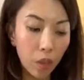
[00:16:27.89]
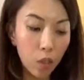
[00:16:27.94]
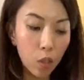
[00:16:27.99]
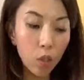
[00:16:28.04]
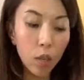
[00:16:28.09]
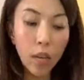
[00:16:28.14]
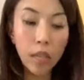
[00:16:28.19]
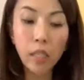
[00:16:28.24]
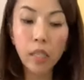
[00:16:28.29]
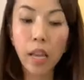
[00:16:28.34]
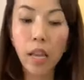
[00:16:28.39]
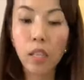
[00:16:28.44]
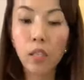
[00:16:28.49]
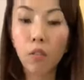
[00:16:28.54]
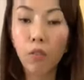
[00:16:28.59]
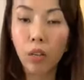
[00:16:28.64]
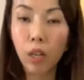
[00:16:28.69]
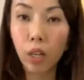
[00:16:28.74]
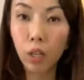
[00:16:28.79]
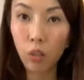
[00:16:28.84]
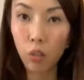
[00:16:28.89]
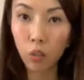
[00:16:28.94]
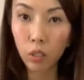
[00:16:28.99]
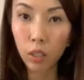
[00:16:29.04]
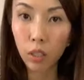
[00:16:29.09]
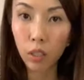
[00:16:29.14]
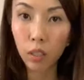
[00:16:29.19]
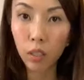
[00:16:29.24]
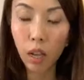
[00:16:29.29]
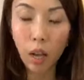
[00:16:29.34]
so let's say it's already
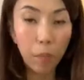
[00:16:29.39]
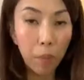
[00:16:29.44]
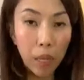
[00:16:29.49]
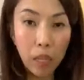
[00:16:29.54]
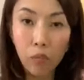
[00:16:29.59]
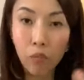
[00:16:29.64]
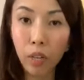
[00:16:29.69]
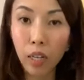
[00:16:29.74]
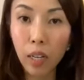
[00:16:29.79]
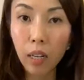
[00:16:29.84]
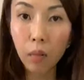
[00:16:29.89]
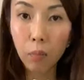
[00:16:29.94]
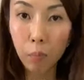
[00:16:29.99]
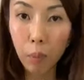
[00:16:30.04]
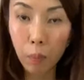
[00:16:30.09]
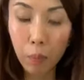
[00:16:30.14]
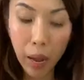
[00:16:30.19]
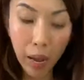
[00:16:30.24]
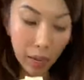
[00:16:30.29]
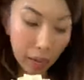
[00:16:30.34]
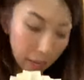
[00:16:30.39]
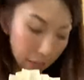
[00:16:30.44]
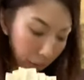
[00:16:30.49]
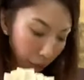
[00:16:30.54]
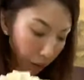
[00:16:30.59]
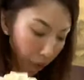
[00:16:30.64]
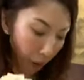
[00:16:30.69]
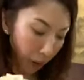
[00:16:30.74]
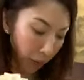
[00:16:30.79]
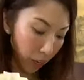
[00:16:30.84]
cooked, it's already prepared like
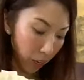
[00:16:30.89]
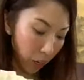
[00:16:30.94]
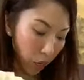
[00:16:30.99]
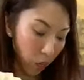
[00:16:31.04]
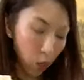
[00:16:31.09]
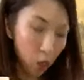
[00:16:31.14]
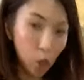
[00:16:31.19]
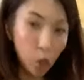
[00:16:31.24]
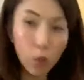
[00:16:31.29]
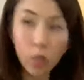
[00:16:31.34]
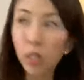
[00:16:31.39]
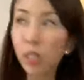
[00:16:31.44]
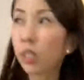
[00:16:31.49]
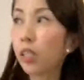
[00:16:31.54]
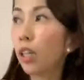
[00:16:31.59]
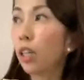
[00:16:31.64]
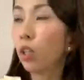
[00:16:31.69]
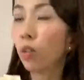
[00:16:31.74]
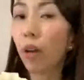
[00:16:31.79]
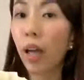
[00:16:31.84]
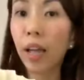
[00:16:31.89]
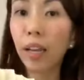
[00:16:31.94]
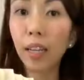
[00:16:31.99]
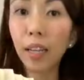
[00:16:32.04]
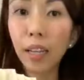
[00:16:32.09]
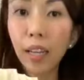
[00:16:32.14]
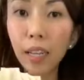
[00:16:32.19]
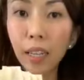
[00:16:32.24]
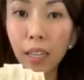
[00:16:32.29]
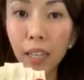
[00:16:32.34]
that, right? So you just need to add
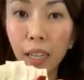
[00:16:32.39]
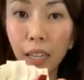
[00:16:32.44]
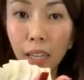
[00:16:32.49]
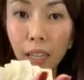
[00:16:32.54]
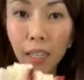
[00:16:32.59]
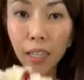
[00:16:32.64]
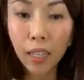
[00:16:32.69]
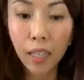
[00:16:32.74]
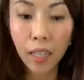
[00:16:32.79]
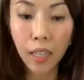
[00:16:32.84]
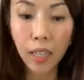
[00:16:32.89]
it in here,